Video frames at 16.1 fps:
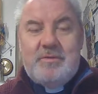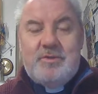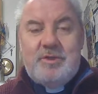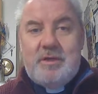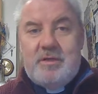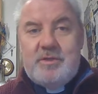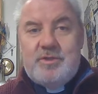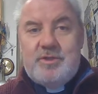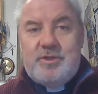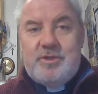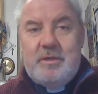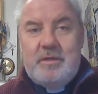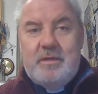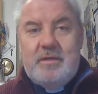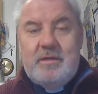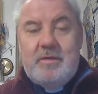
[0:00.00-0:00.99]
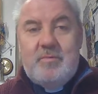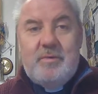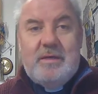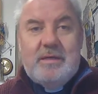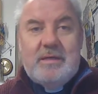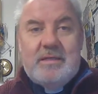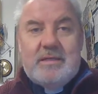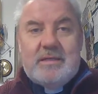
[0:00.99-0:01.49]
church, that we
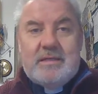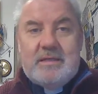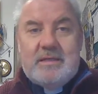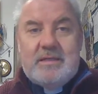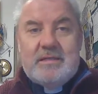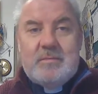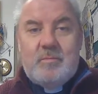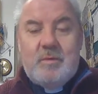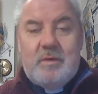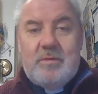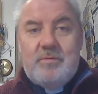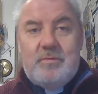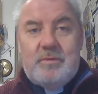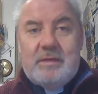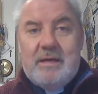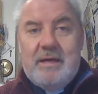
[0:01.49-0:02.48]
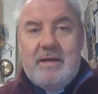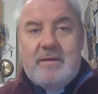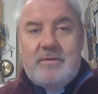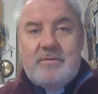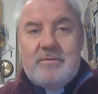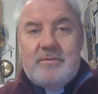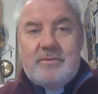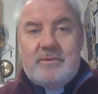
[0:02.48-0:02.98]
can sing some well known
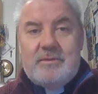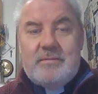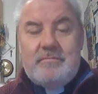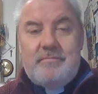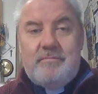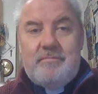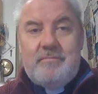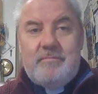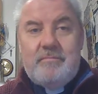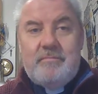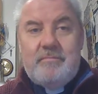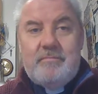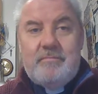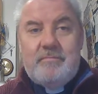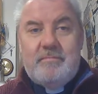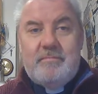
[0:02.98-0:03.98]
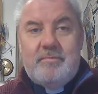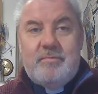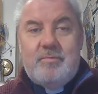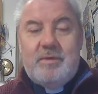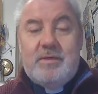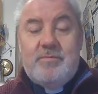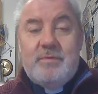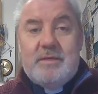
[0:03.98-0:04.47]
carols, but
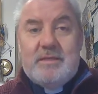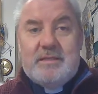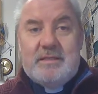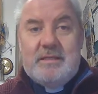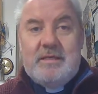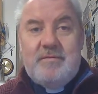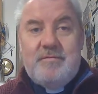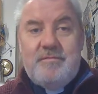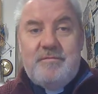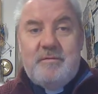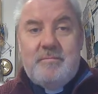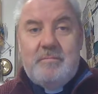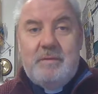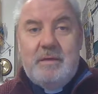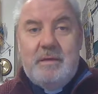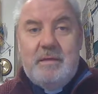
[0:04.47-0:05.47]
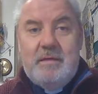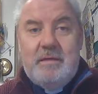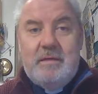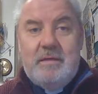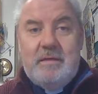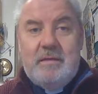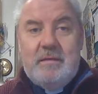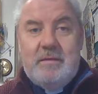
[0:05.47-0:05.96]
we receive Him
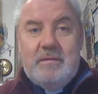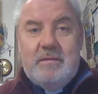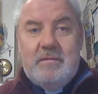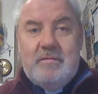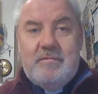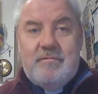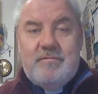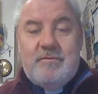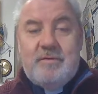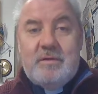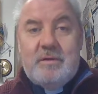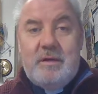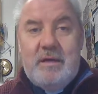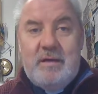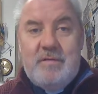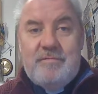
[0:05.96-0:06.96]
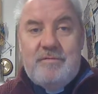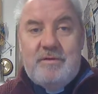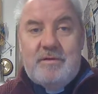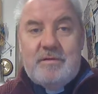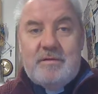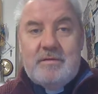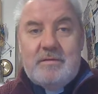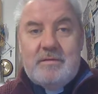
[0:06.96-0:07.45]
forever
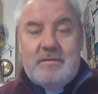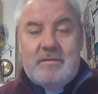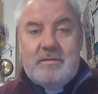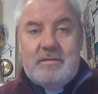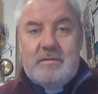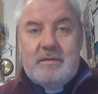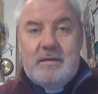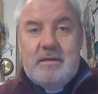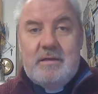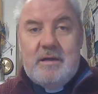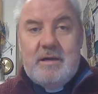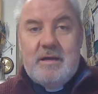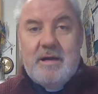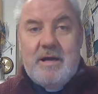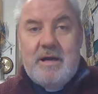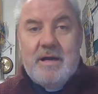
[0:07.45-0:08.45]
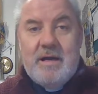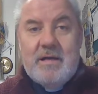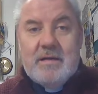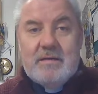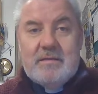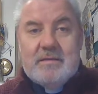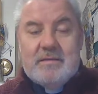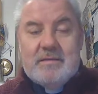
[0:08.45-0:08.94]
in our
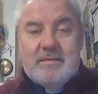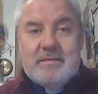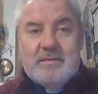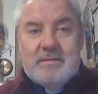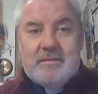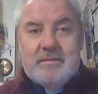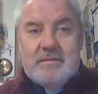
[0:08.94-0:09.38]
hearts.